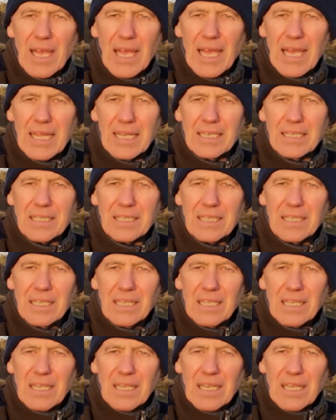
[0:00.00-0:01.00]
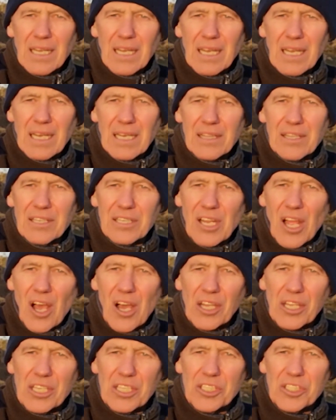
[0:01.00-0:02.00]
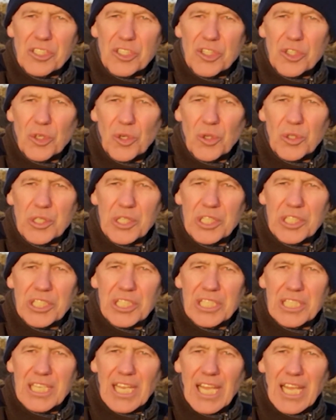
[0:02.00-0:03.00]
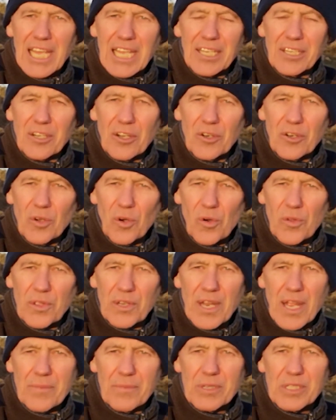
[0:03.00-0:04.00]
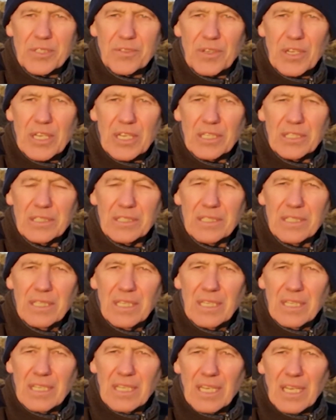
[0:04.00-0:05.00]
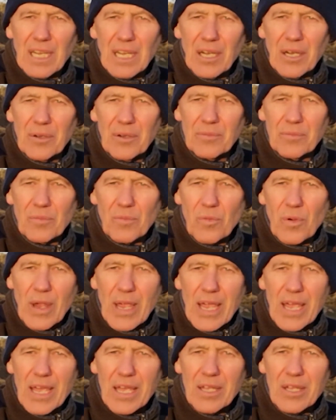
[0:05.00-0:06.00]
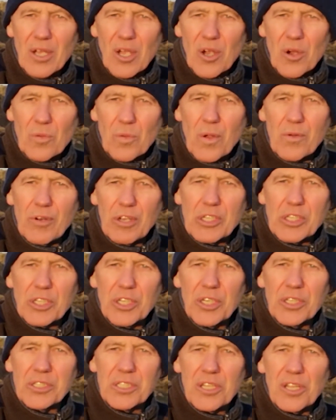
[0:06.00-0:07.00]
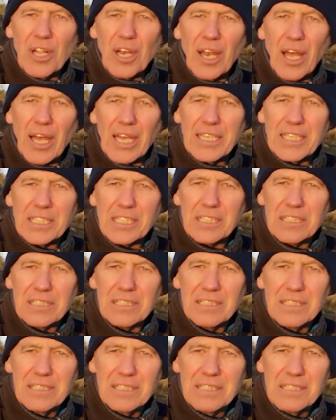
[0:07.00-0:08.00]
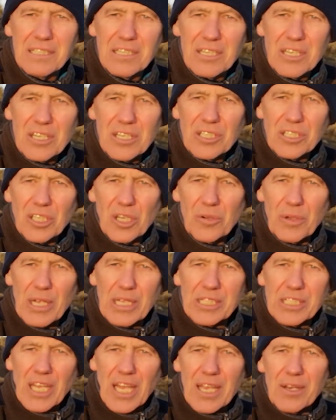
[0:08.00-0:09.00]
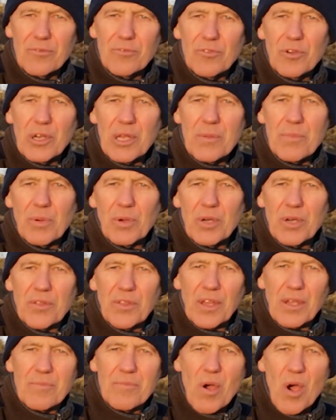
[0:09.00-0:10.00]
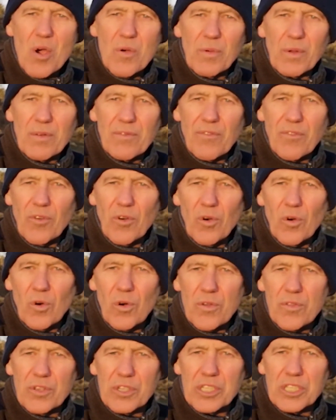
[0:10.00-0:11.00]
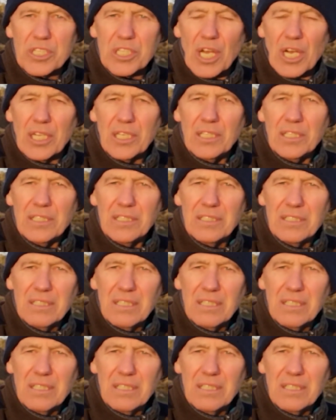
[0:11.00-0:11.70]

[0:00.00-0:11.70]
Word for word: And uh, the darkest, shortest day in the northern hemisphere um, where we return to the light. So it's a rebirthing moment for the sun